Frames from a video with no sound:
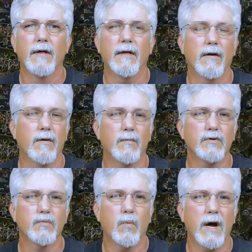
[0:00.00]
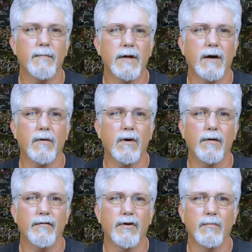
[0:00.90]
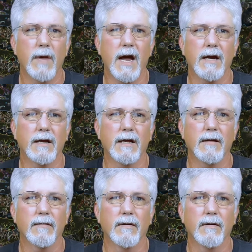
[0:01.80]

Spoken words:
that almost wiped out all of humanity.